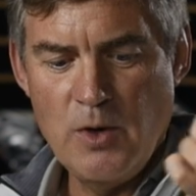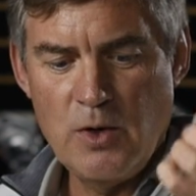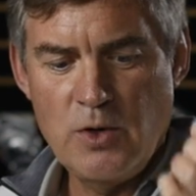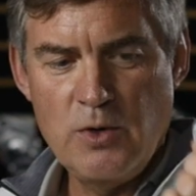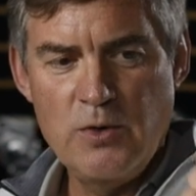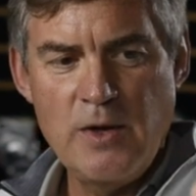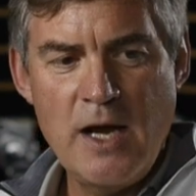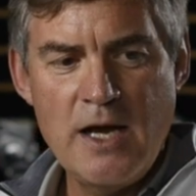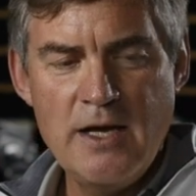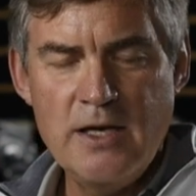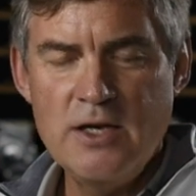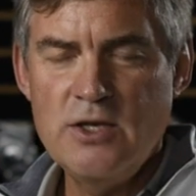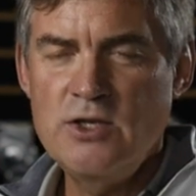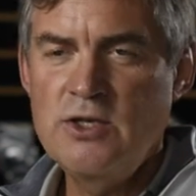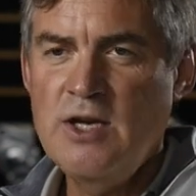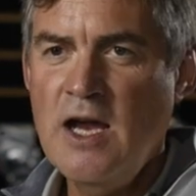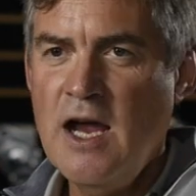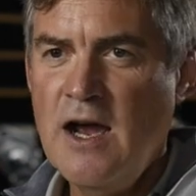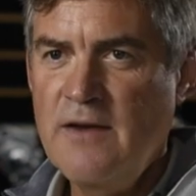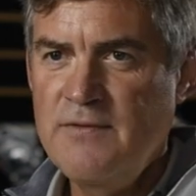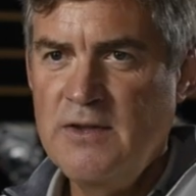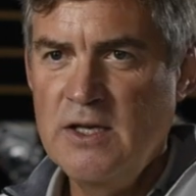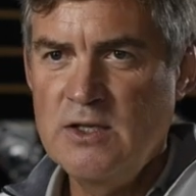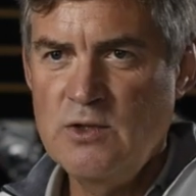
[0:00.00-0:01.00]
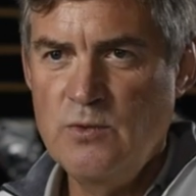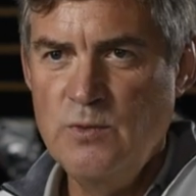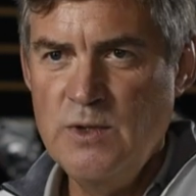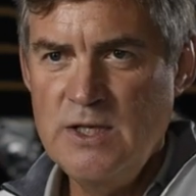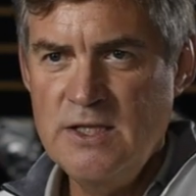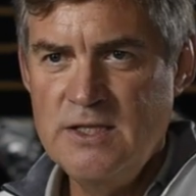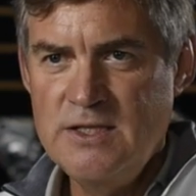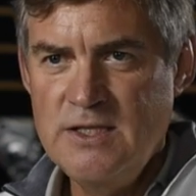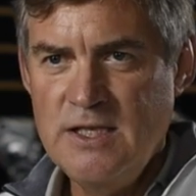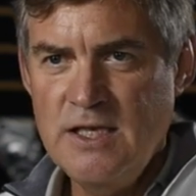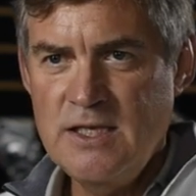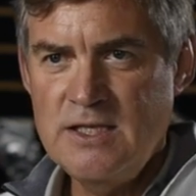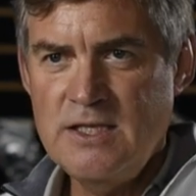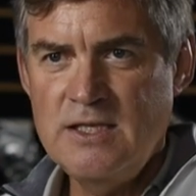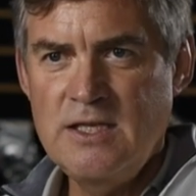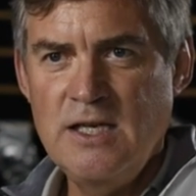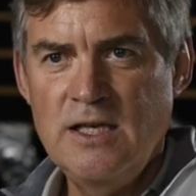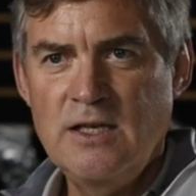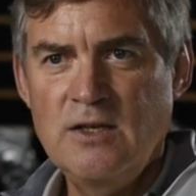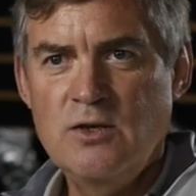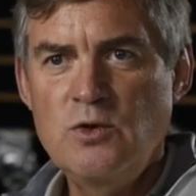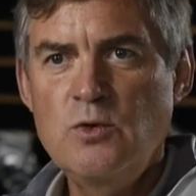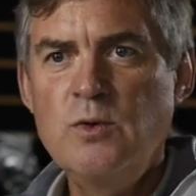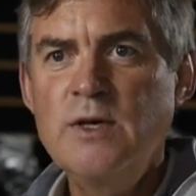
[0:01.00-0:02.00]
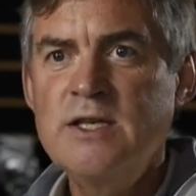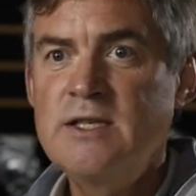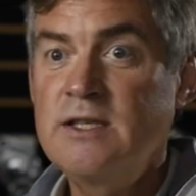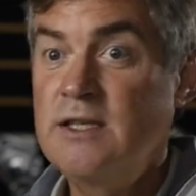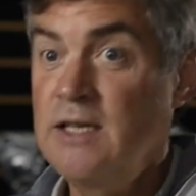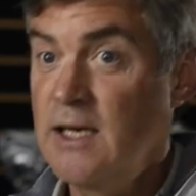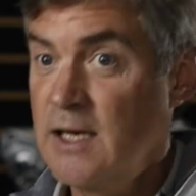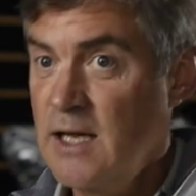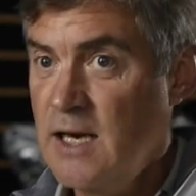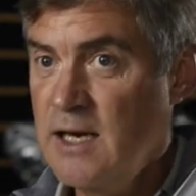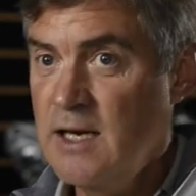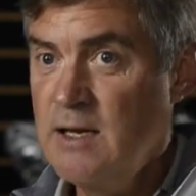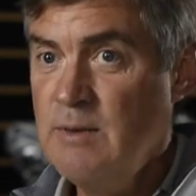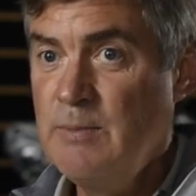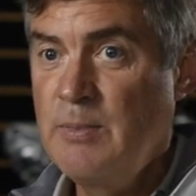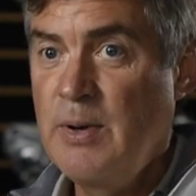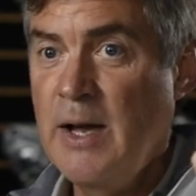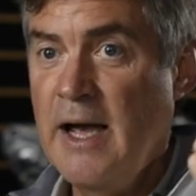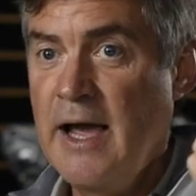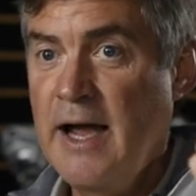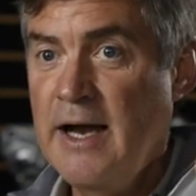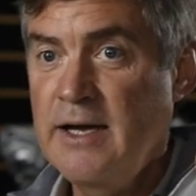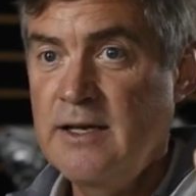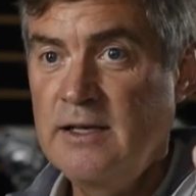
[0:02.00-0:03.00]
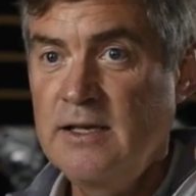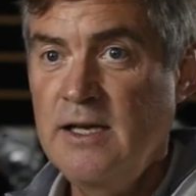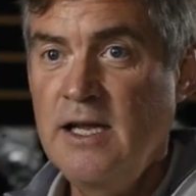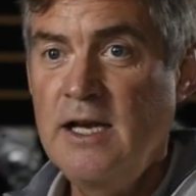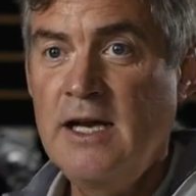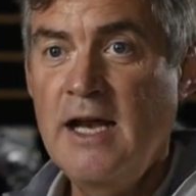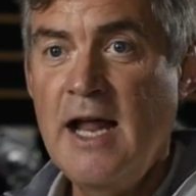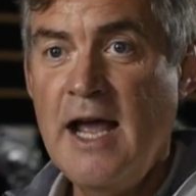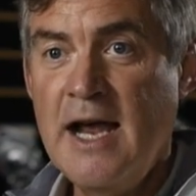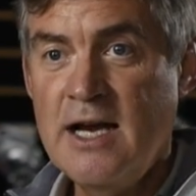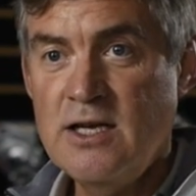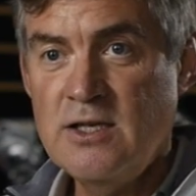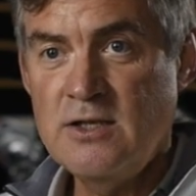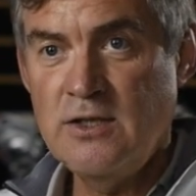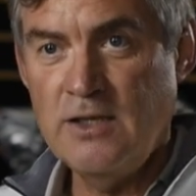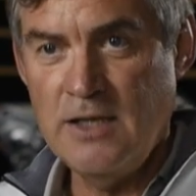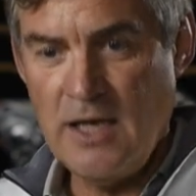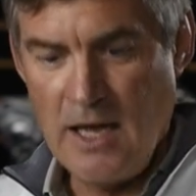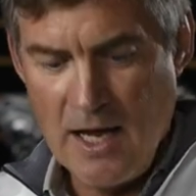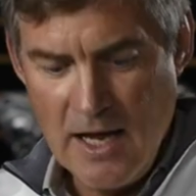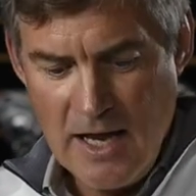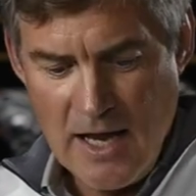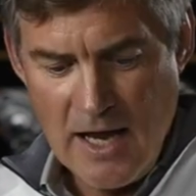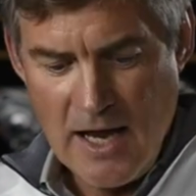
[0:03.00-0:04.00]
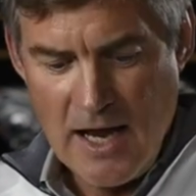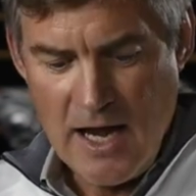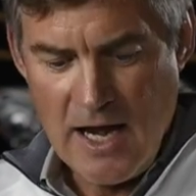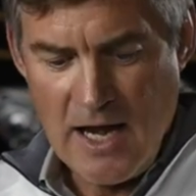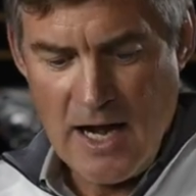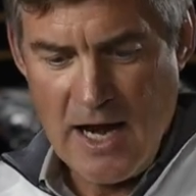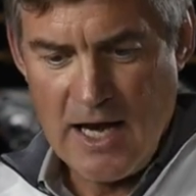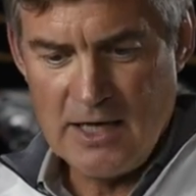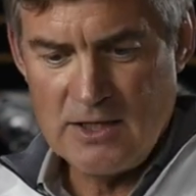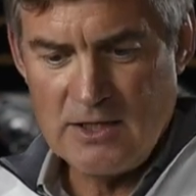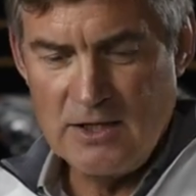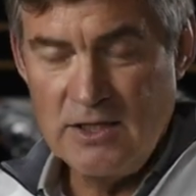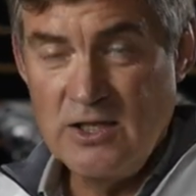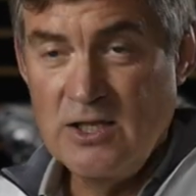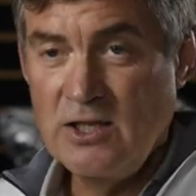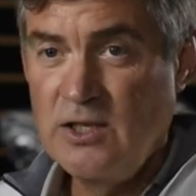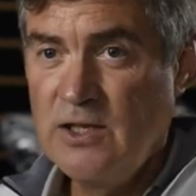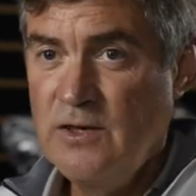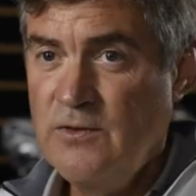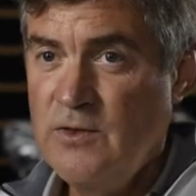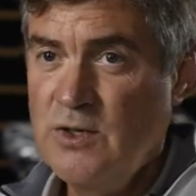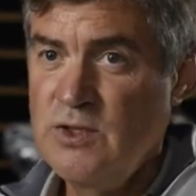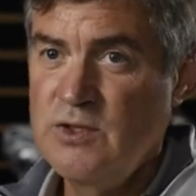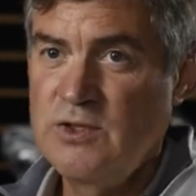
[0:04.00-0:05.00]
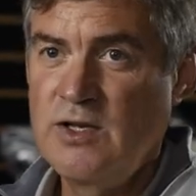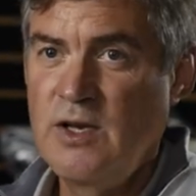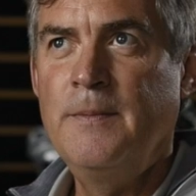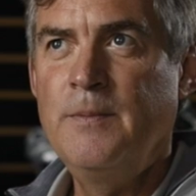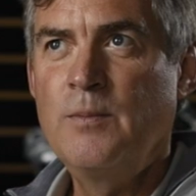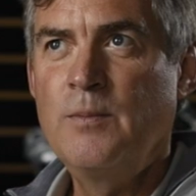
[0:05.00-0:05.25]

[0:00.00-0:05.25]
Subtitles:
created a shaft that's resisting twisting at impact, and it actually delivers